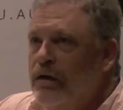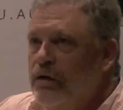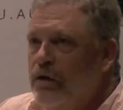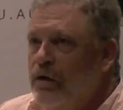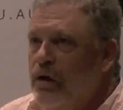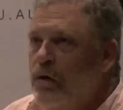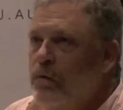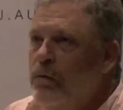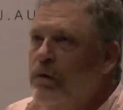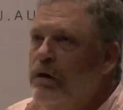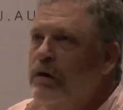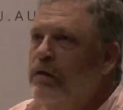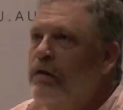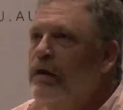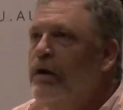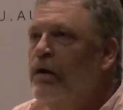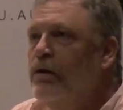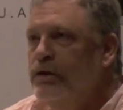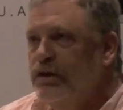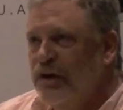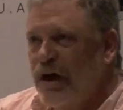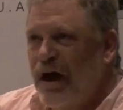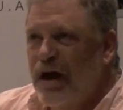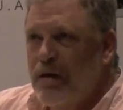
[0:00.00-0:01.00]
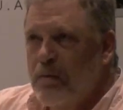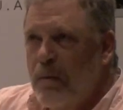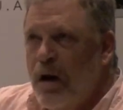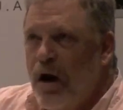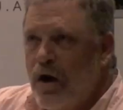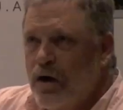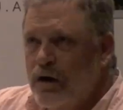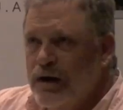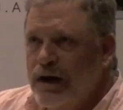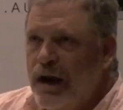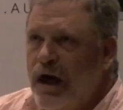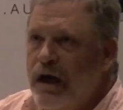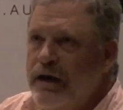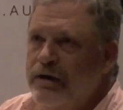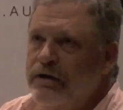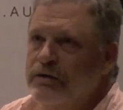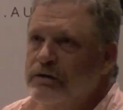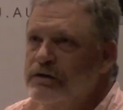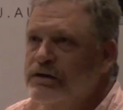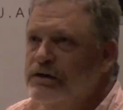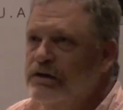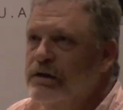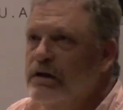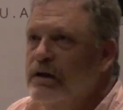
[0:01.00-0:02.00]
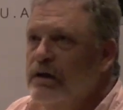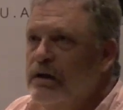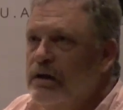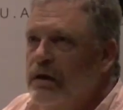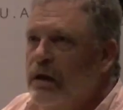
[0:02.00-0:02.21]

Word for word: you know, one of the old time hardliners.